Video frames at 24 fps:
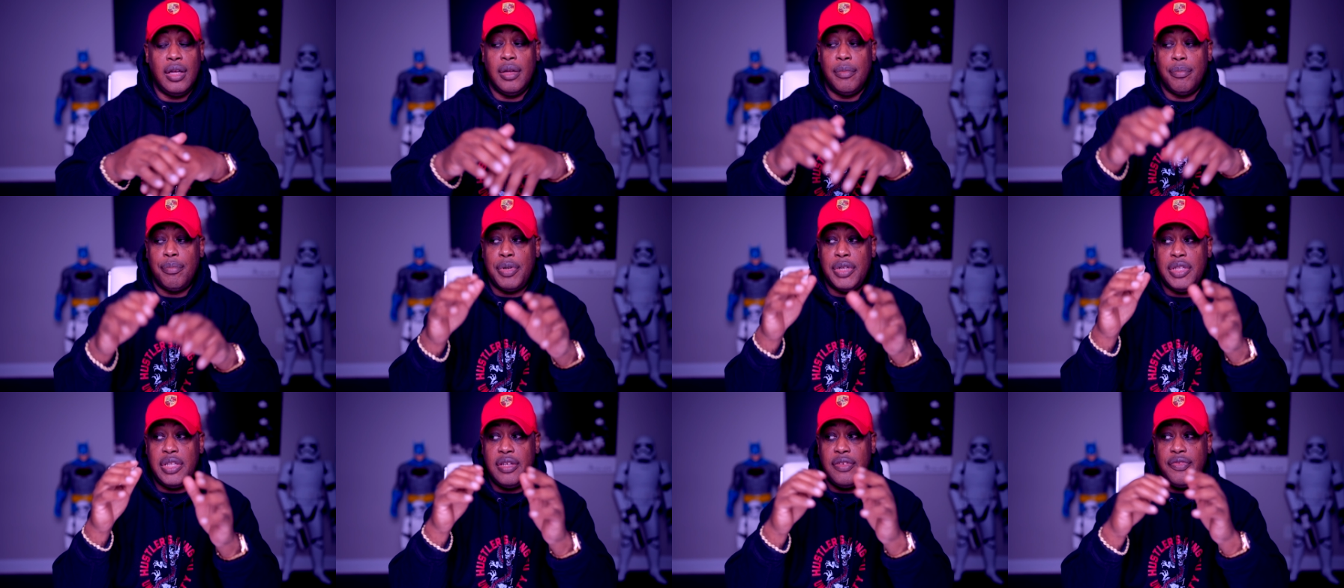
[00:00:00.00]

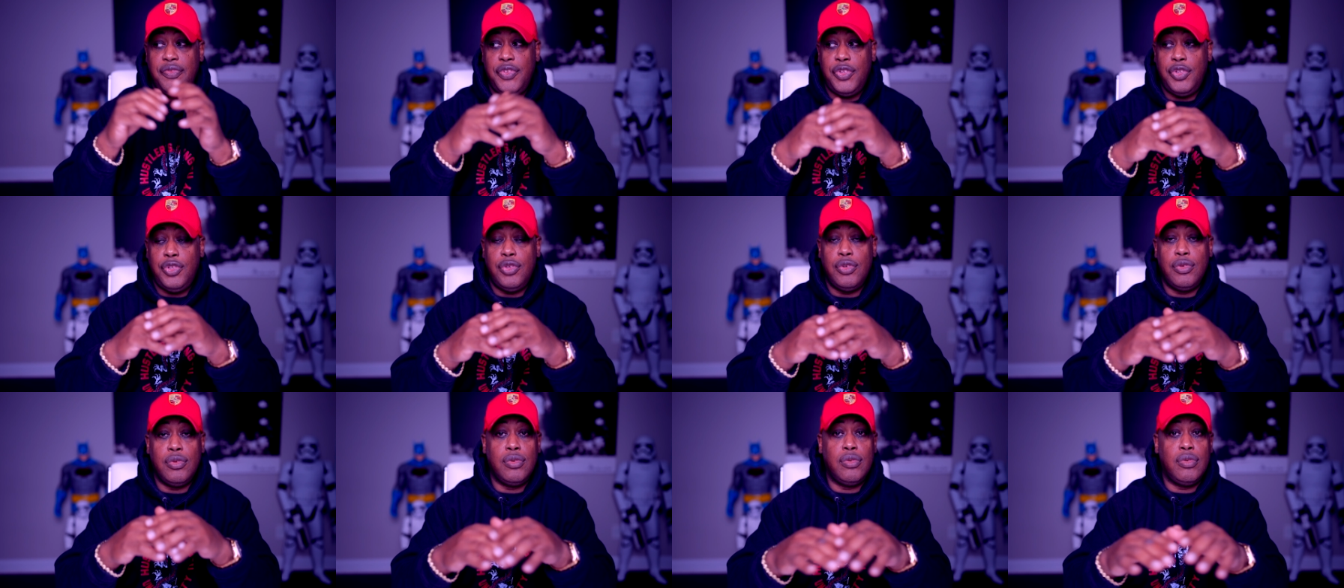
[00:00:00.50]
But if
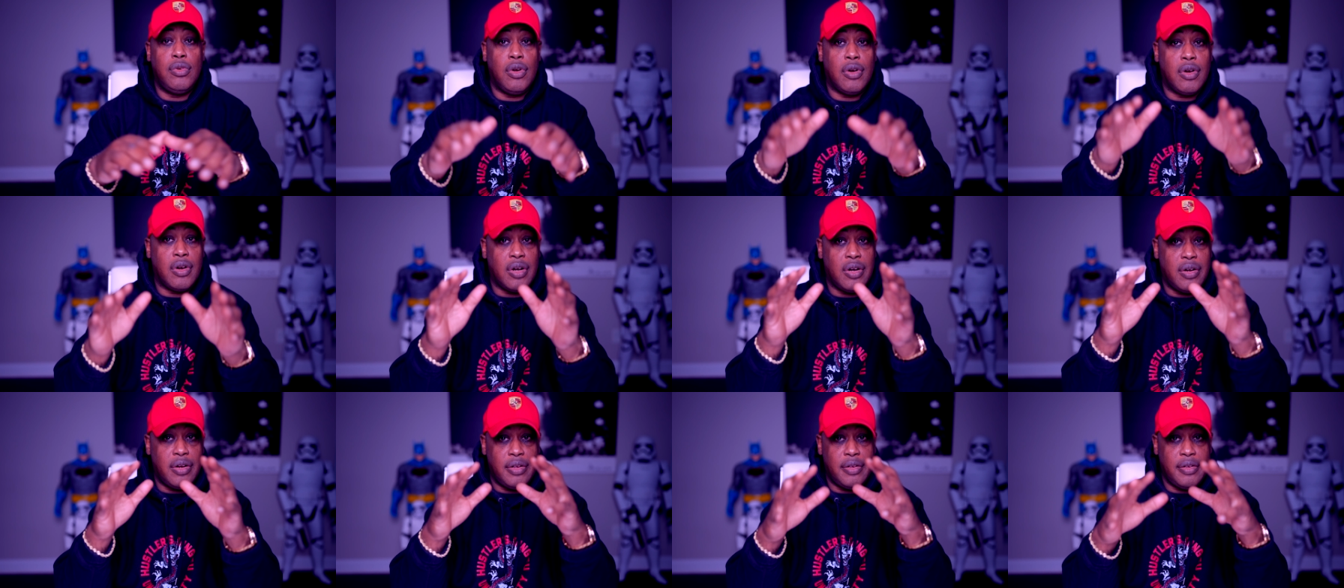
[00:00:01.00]
you
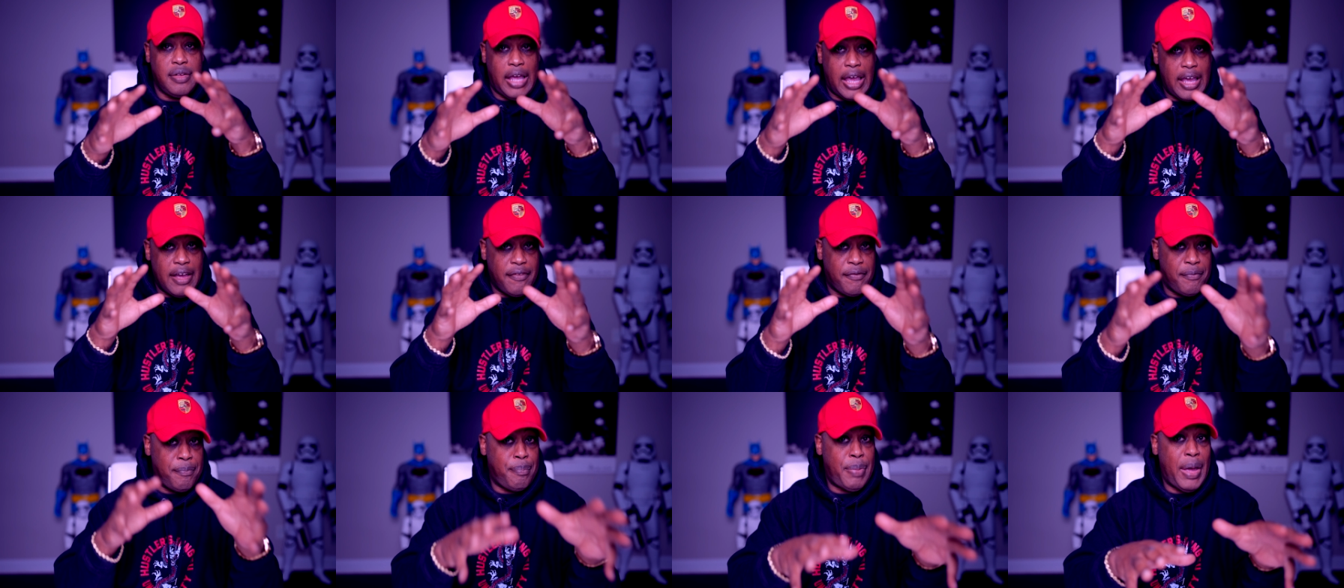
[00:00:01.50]

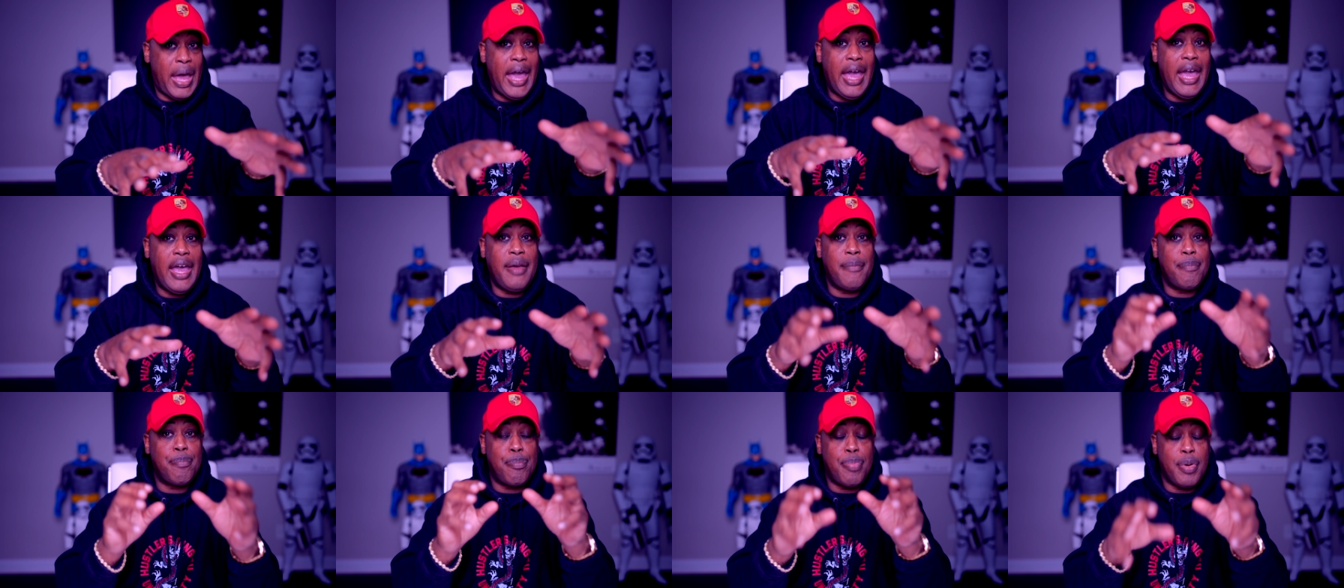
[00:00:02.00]
have
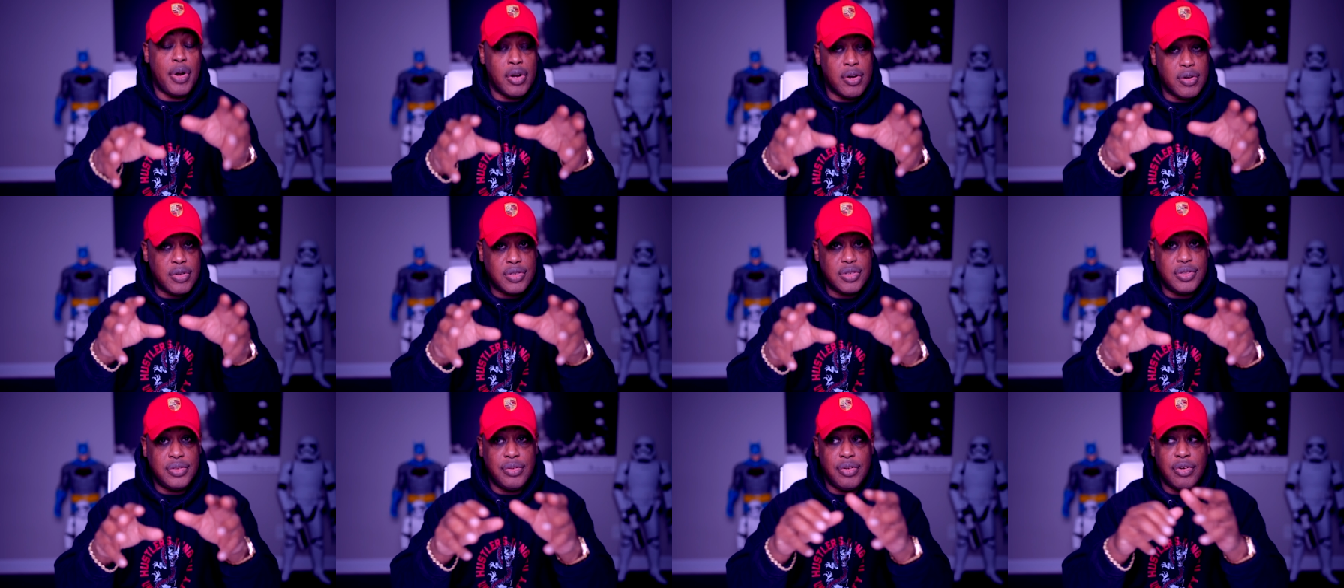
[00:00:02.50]
bad
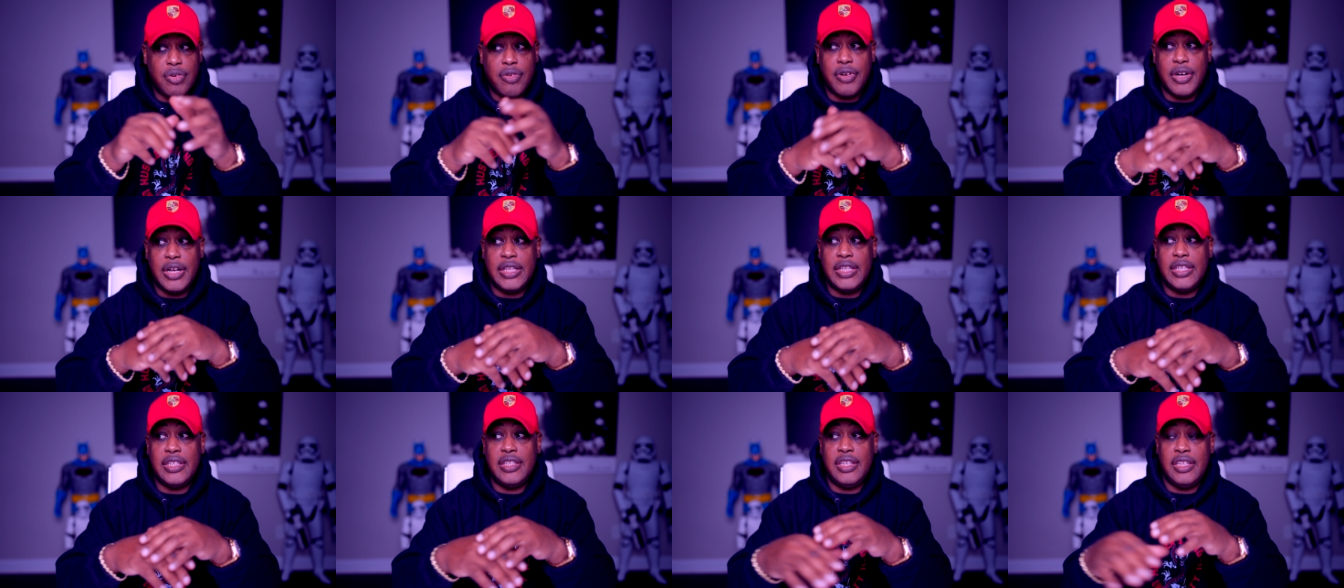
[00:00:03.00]
personal
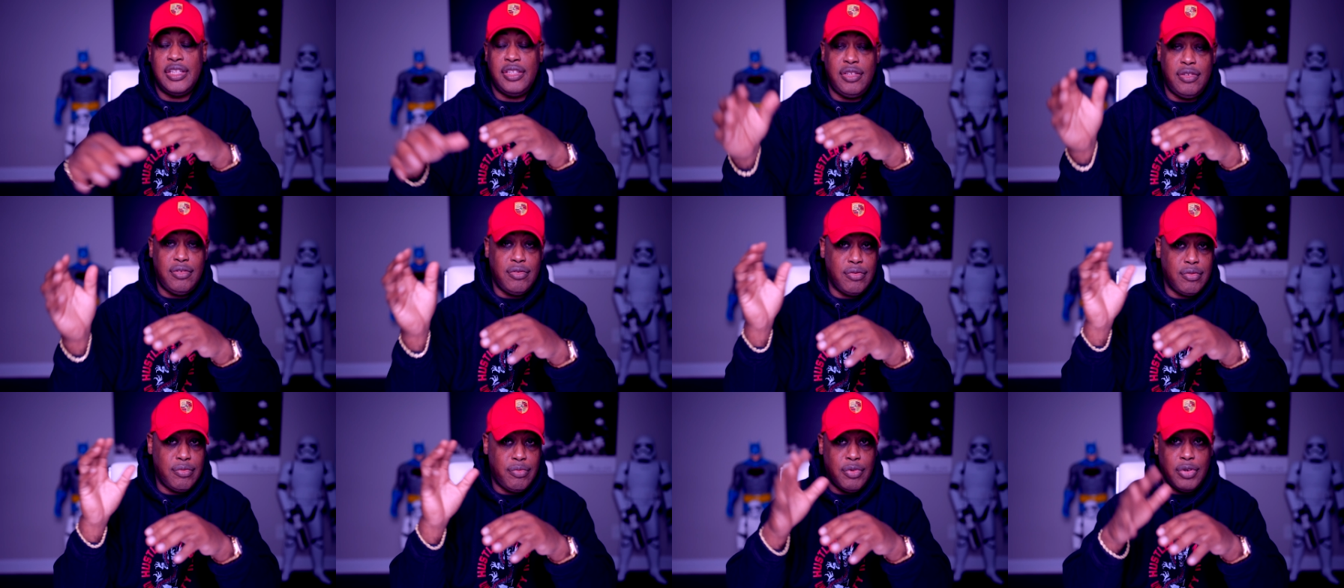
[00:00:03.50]
credit and
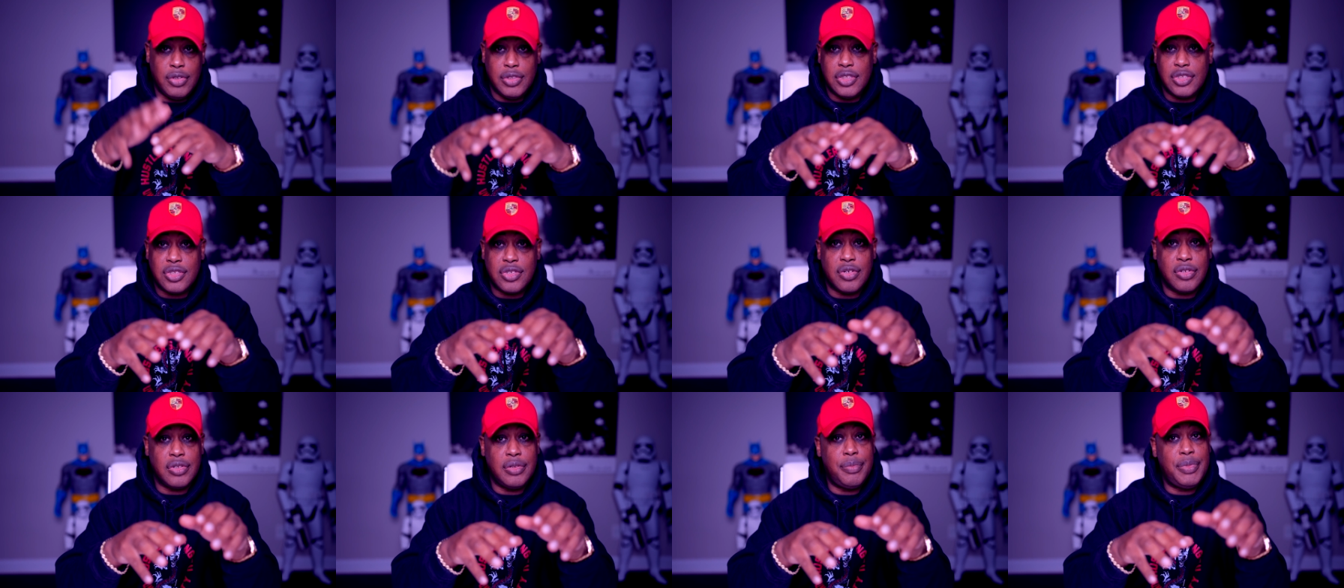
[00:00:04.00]
you want to
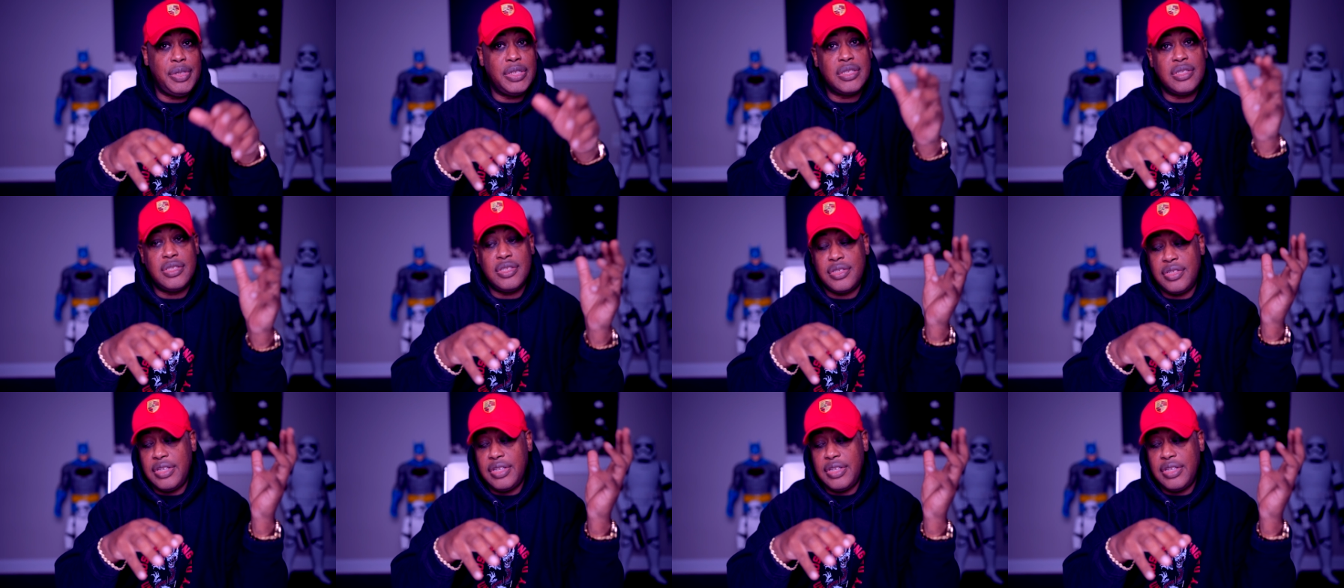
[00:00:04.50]
start a business,